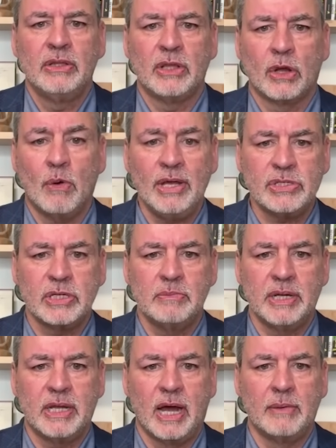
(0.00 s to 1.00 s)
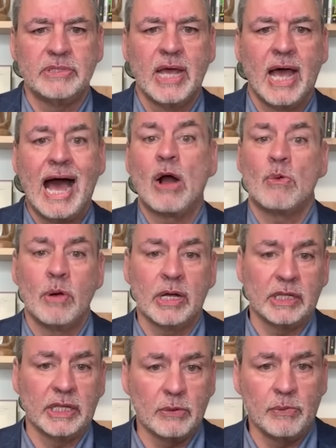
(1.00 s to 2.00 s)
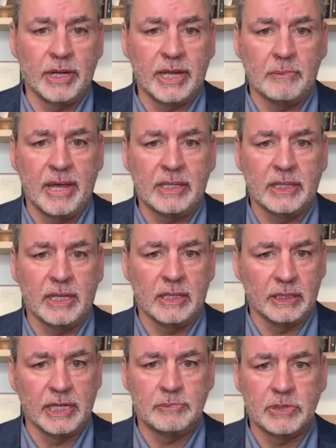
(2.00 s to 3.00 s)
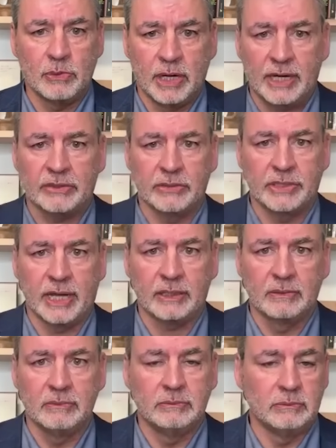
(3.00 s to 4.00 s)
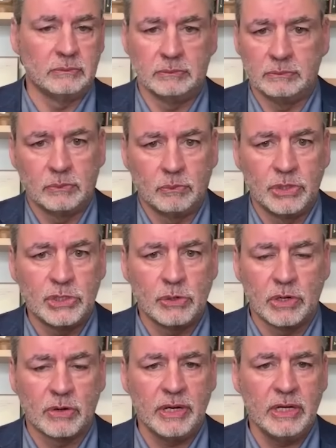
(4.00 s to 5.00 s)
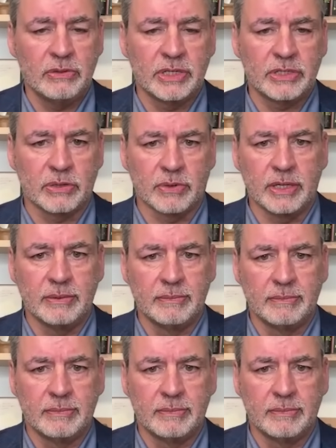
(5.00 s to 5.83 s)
the question becomes, how quickly can we make the leap to electrotech? Would you agree or disagree?